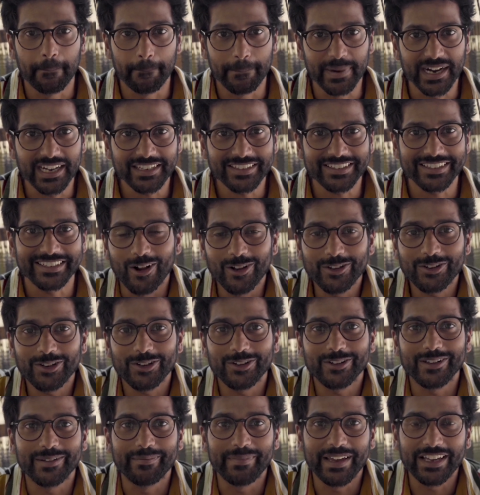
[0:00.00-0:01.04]
But
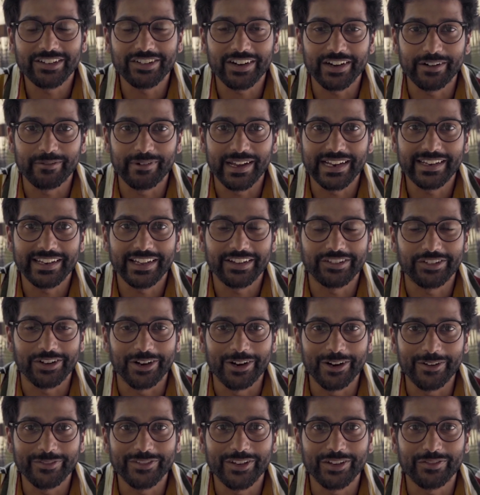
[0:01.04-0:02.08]
also the major advantage
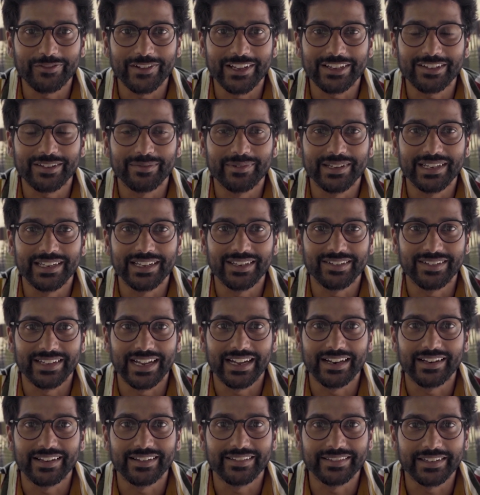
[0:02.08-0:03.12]
of this flexibility is
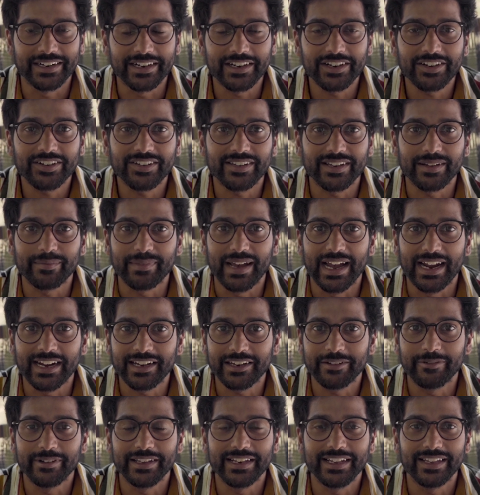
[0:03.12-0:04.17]
that there are some
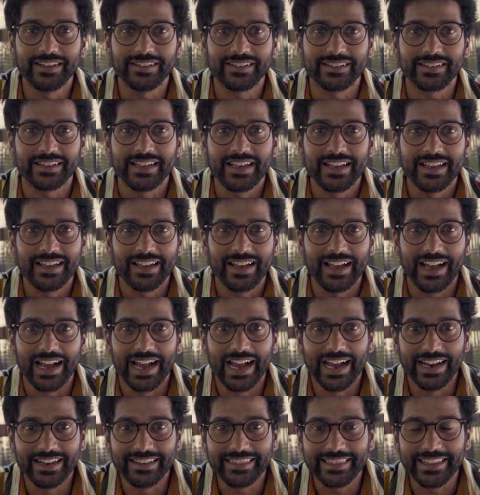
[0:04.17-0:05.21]
activities
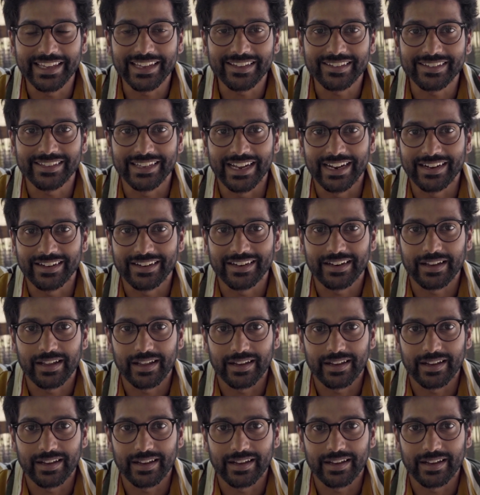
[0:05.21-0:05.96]
and things that